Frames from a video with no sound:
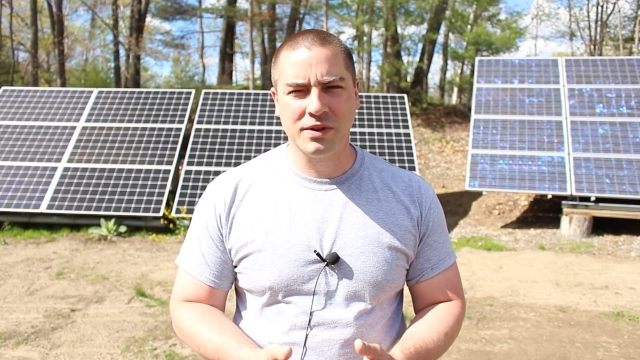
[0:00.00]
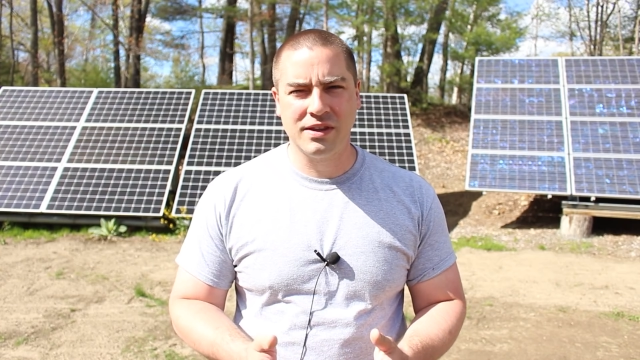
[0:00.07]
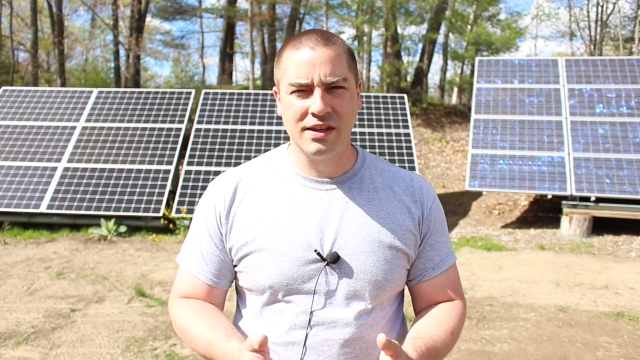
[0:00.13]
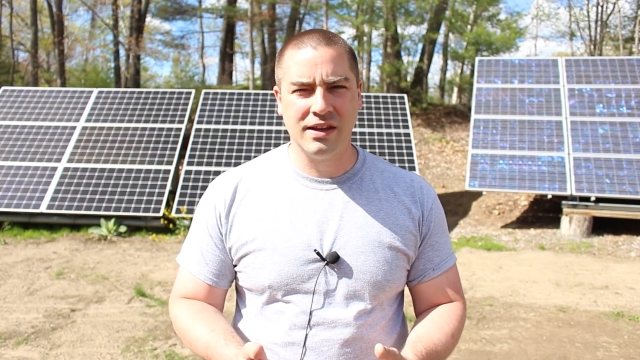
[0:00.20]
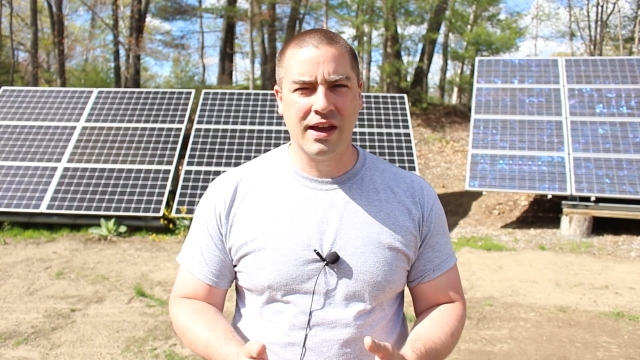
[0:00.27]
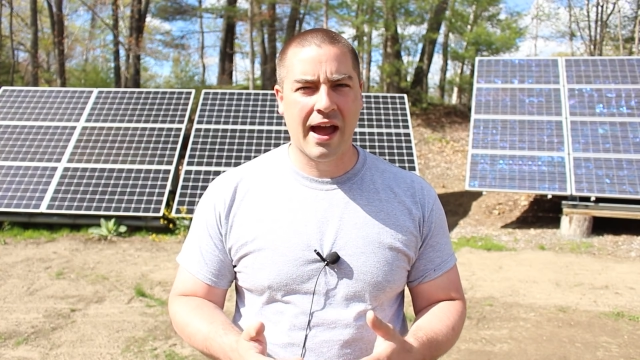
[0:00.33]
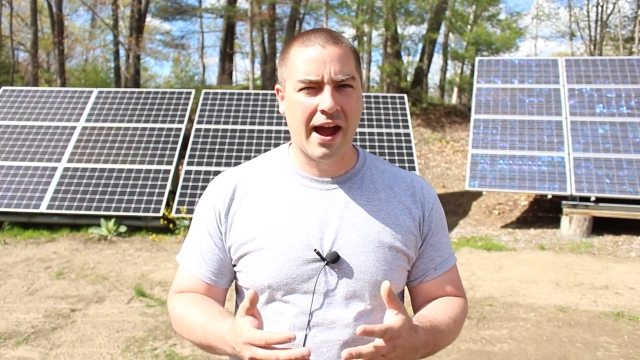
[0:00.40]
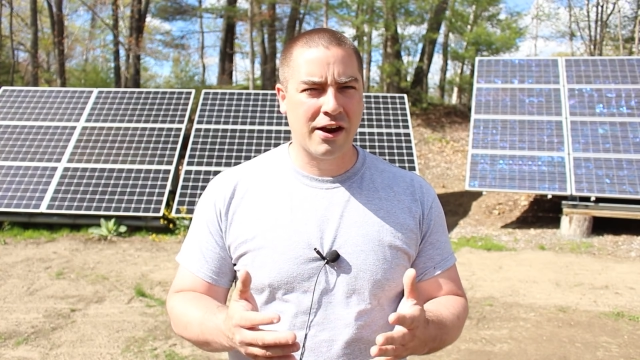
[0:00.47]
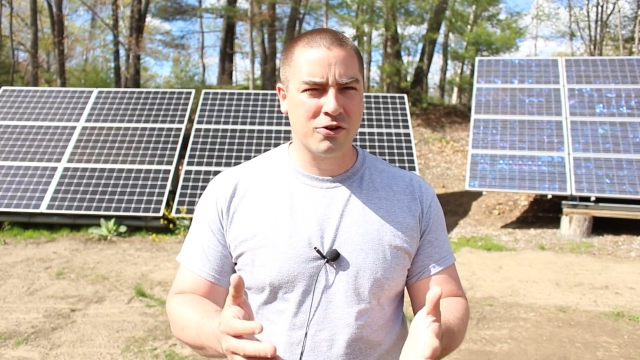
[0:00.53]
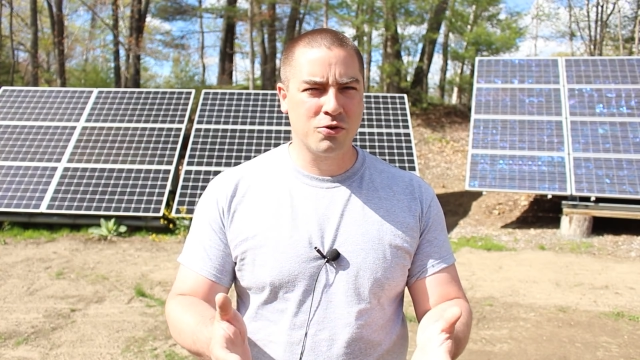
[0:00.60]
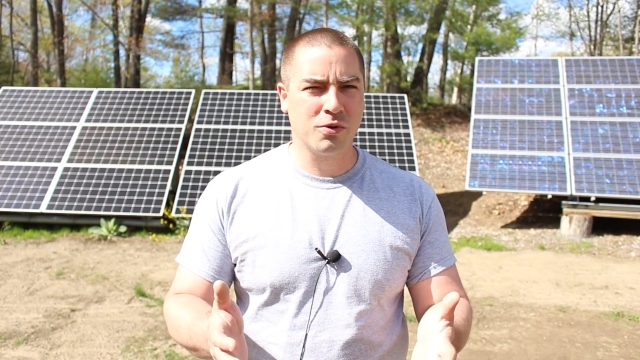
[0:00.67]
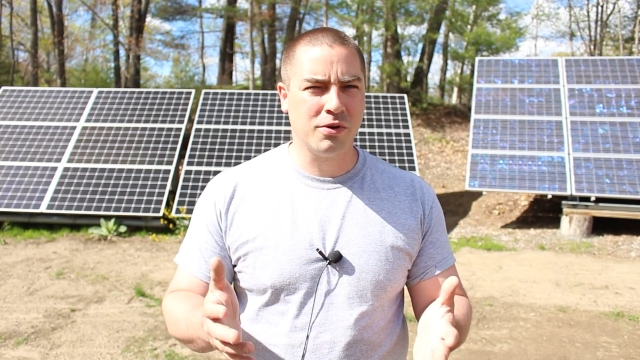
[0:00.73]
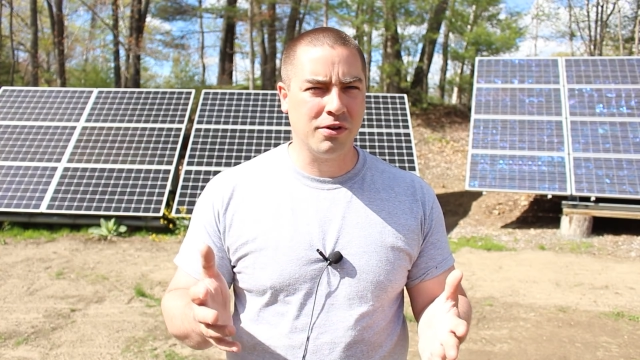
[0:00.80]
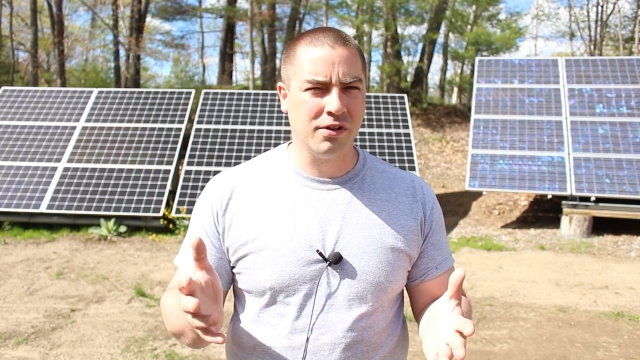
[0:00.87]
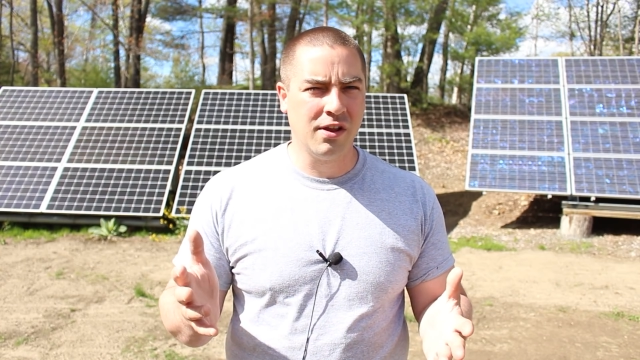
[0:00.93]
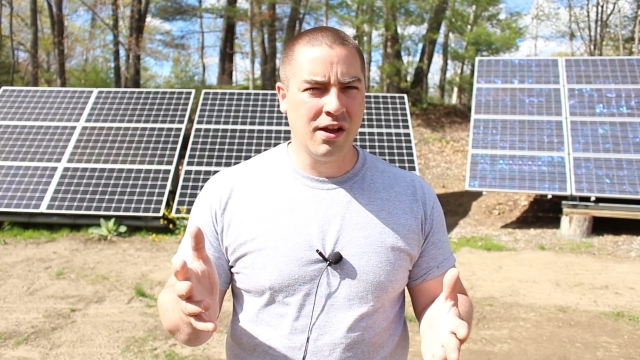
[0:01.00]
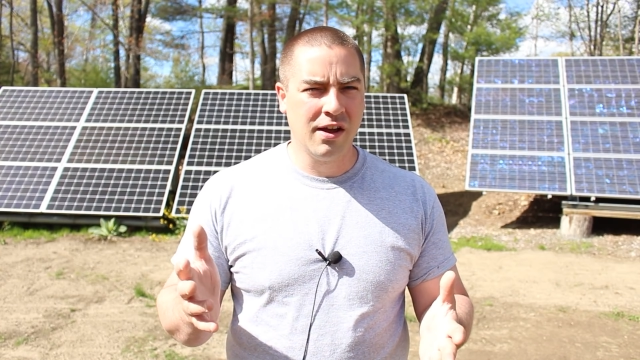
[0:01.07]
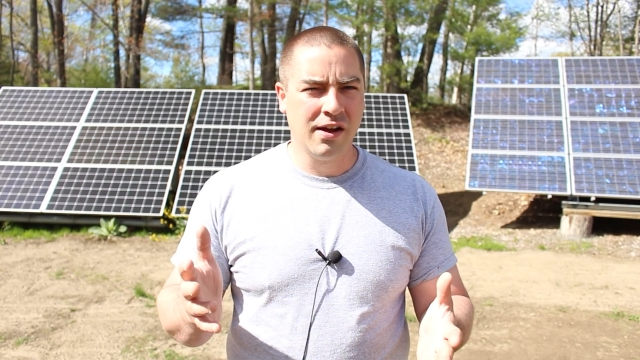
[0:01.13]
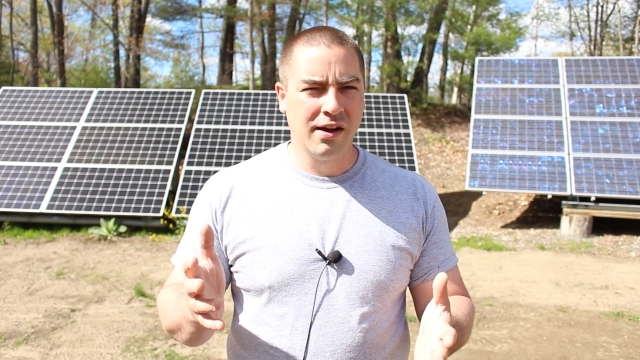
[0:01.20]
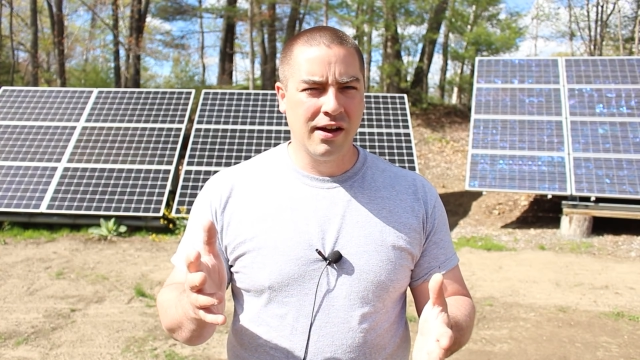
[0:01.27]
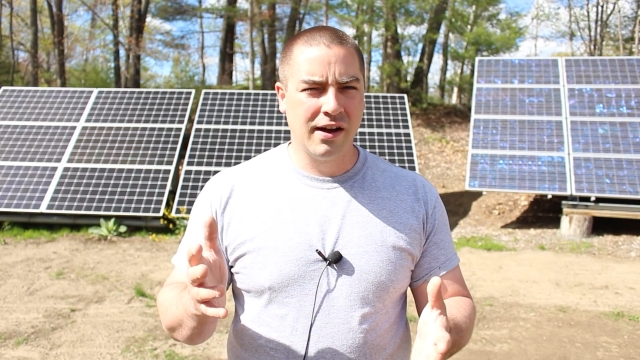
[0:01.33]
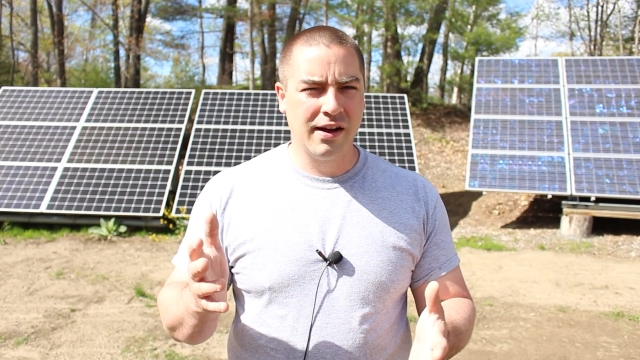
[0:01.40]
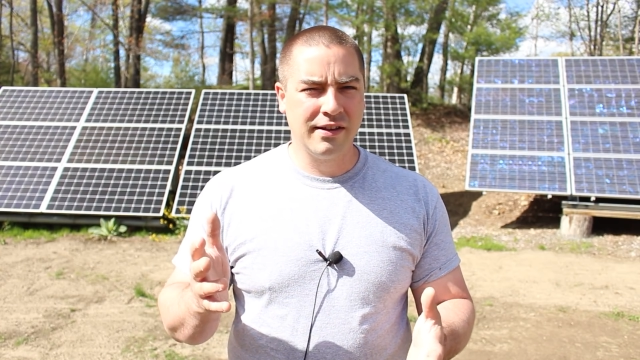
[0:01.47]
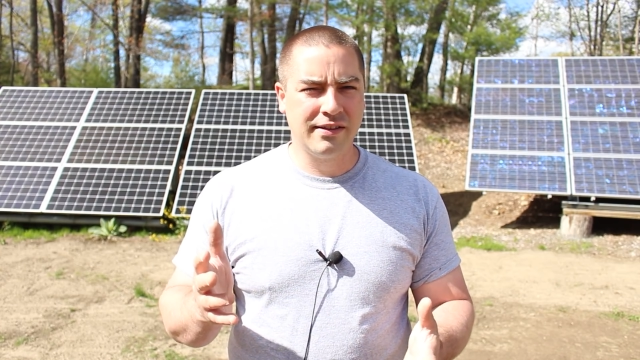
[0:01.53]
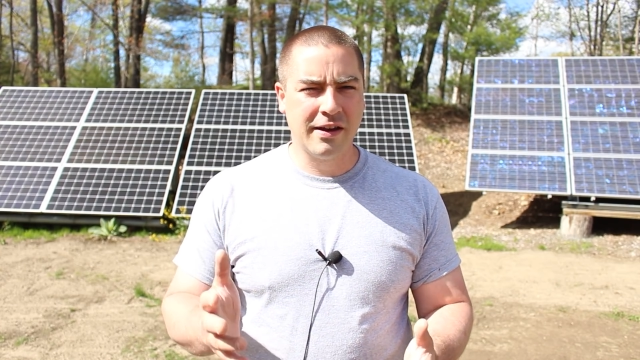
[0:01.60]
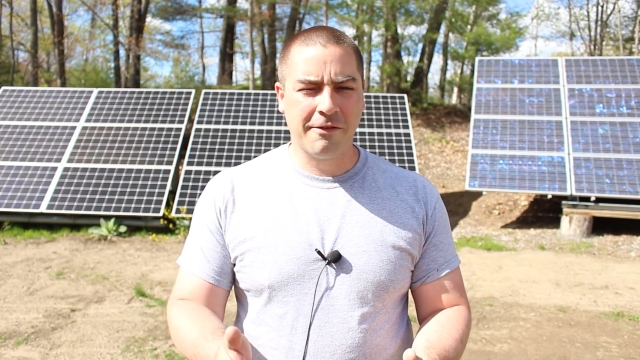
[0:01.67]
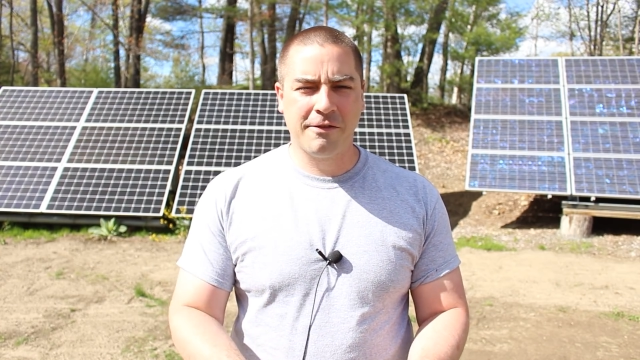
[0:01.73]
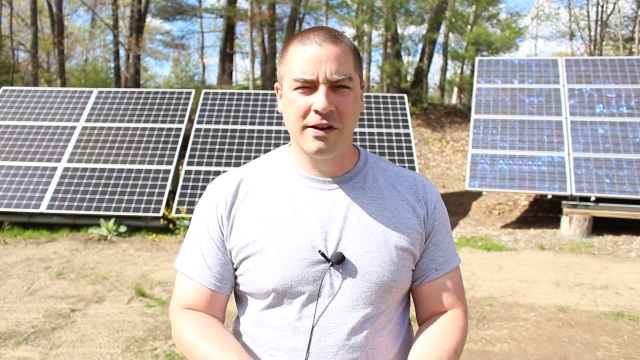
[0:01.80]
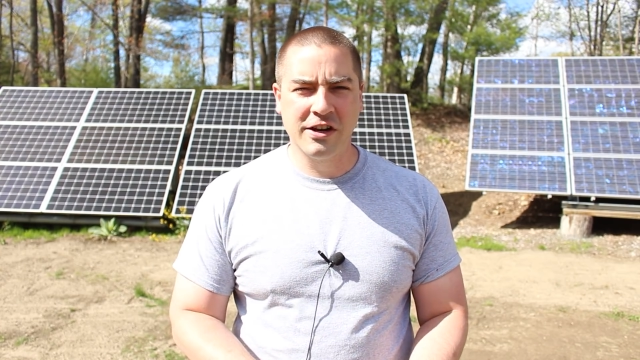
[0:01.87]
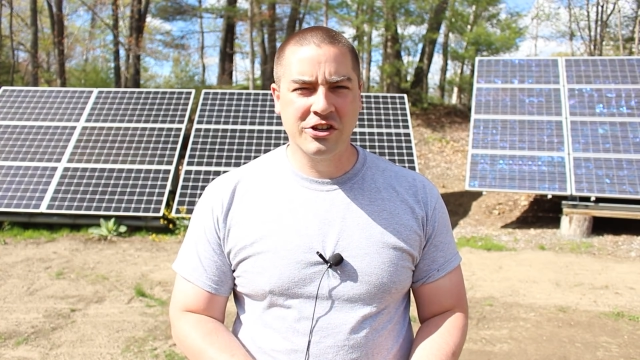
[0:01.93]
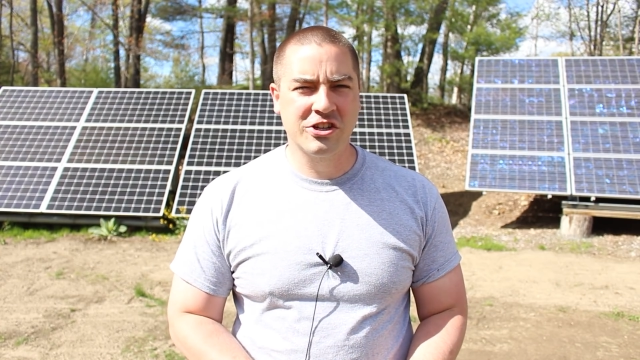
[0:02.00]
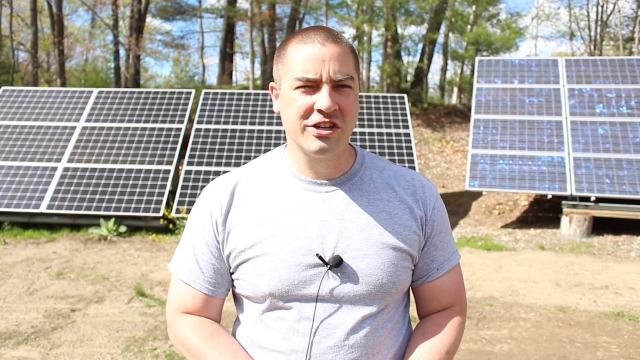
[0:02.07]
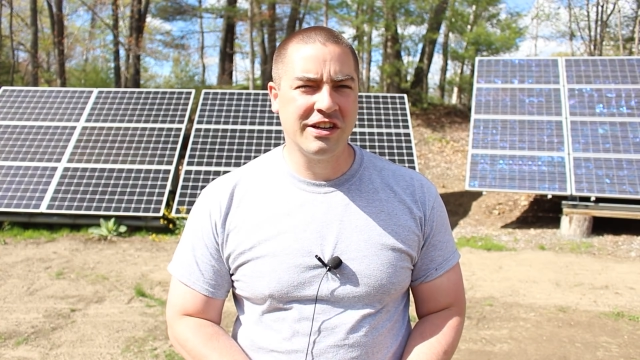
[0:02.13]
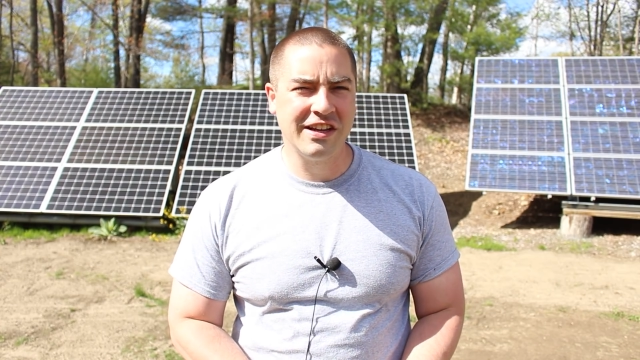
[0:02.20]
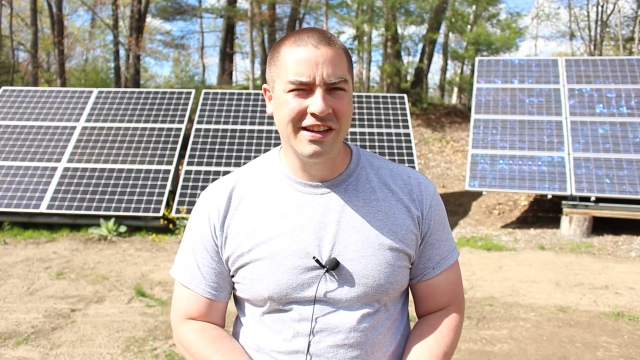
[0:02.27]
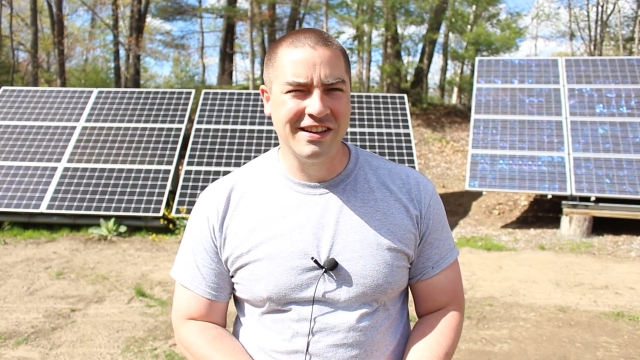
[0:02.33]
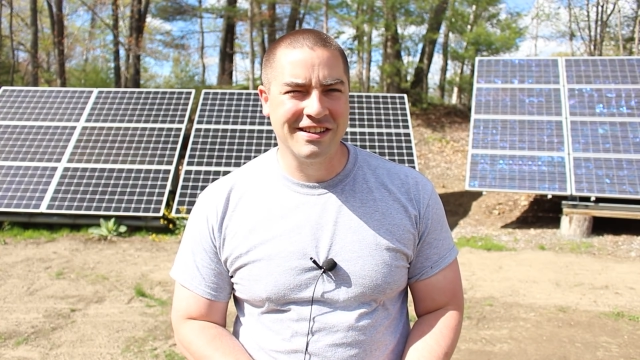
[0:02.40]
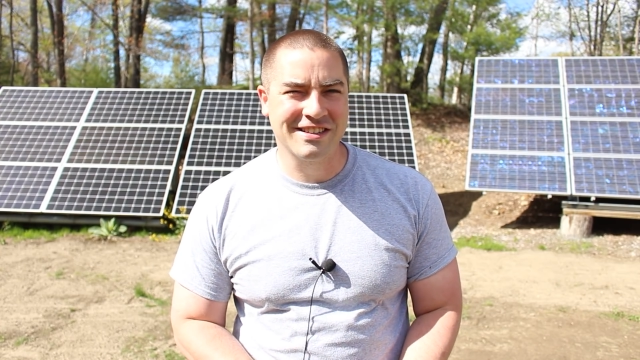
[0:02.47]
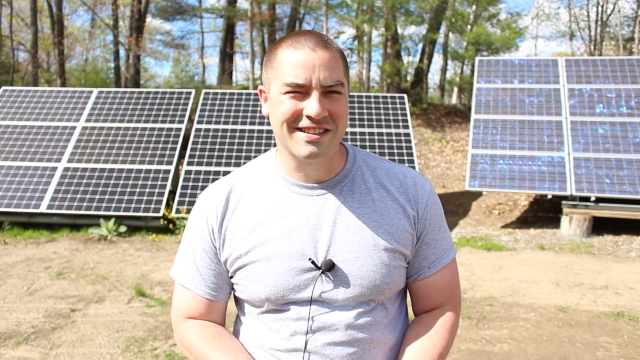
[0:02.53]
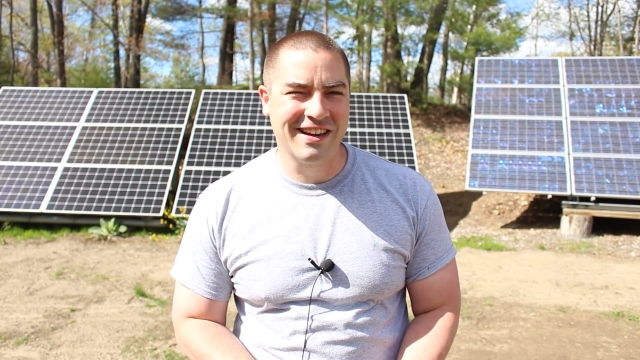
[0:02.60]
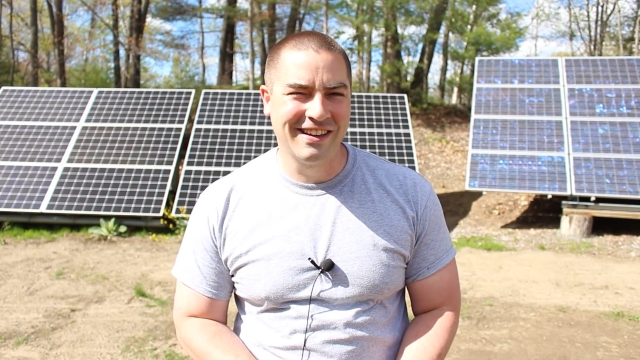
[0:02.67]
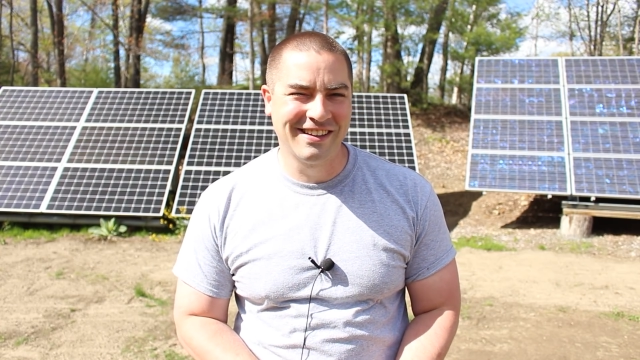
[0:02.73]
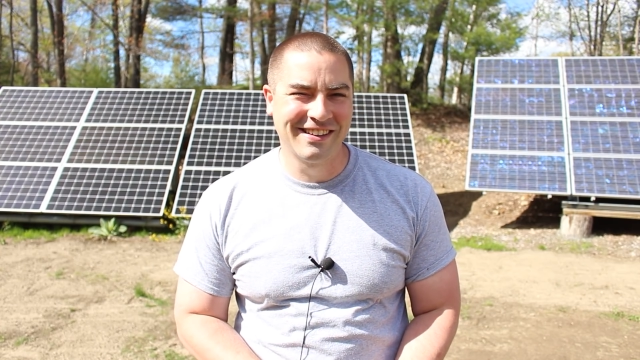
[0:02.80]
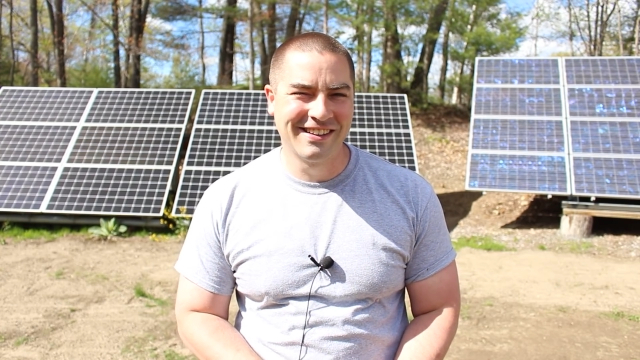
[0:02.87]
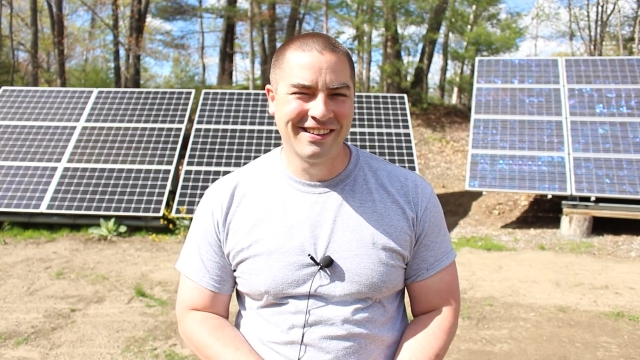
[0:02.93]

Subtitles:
what the actual definition is.